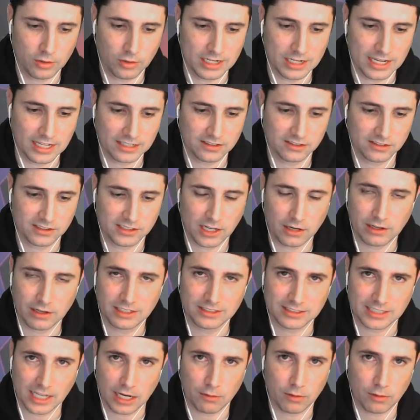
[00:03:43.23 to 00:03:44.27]
necessary.
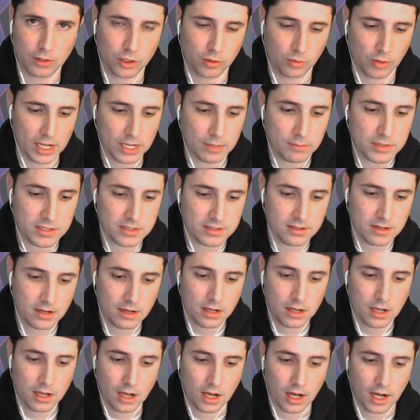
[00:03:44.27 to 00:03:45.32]
Sour Grapes.
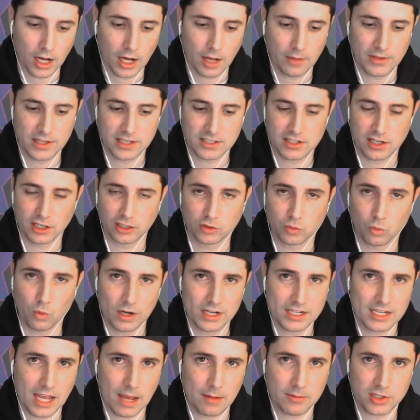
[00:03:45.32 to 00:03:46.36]
This does 1
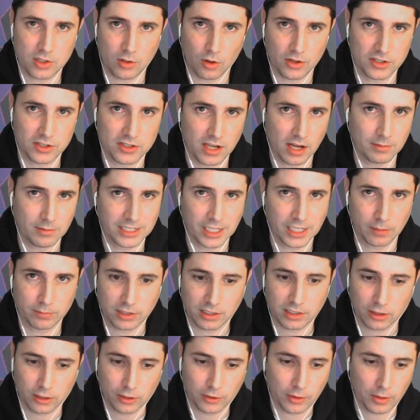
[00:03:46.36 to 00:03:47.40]
damage to all the zombies, helps
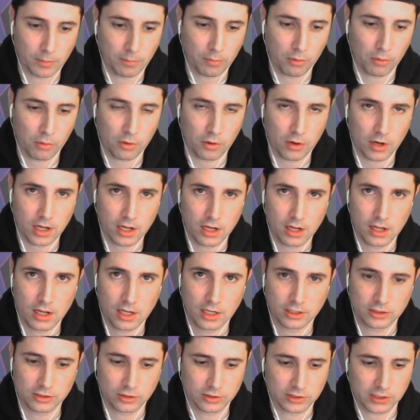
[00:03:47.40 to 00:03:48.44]
clear the board.
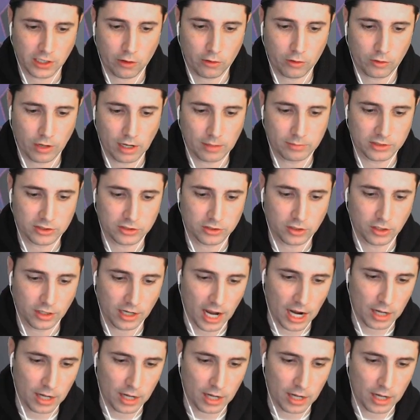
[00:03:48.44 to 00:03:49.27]
So Sour Grapes is good. I